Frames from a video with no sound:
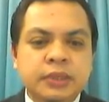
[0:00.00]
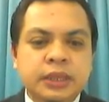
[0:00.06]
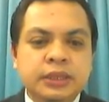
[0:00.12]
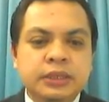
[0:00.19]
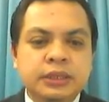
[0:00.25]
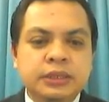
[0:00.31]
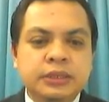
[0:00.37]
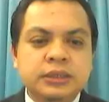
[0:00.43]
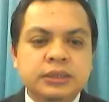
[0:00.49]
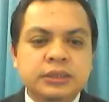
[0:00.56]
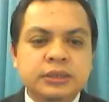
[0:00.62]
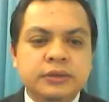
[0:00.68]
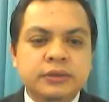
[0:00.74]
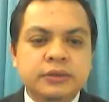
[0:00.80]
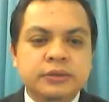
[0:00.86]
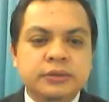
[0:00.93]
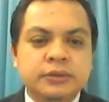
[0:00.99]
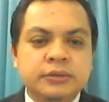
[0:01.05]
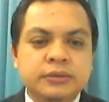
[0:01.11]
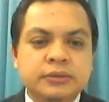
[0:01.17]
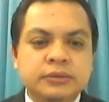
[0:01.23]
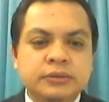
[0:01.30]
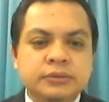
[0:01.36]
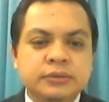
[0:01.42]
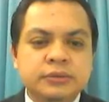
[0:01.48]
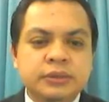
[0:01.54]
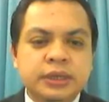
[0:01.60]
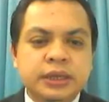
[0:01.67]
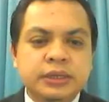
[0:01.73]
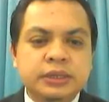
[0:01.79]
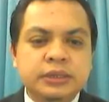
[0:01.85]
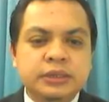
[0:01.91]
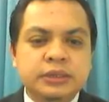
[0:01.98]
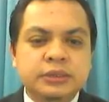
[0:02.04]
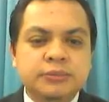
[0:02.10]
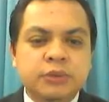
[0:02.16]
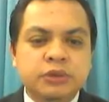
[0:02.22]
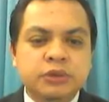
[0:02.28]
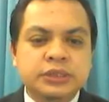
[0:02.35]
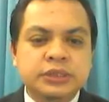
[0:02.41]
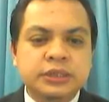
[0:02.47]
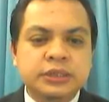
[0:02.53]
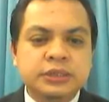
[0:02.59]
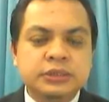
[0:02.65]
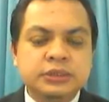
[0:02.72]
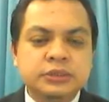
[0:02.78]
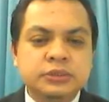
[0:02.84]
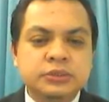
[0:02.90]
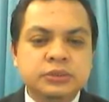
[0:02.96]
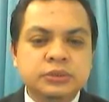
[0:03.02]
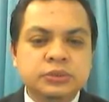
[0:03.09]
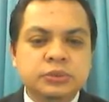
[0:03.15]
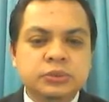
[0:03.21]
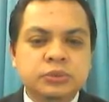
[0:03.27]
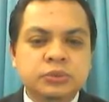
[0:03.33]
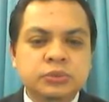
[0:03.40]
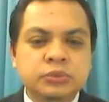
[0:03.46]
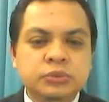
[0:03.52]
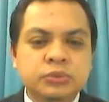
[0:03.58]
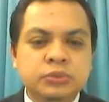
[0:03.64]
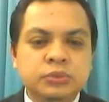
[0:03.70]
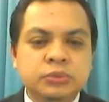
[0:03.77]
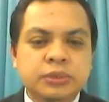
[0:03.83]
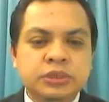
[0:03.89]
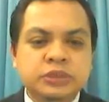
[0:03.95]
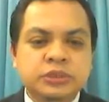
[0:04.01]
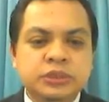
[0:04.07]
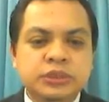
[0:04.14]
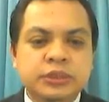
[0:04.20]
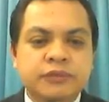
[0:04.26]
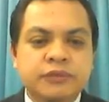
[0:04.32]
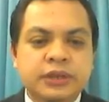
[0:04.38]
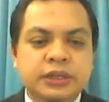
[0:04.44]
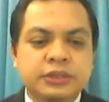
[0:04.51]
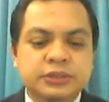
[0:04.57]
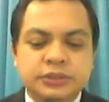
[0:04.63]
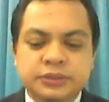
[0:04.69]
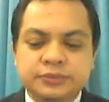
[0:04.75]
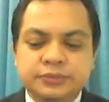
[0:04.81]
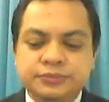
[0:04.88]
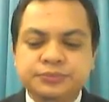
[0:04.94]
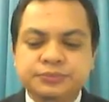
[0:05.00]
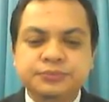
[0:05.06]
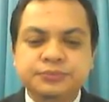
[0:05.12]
any box here to measure their feelings.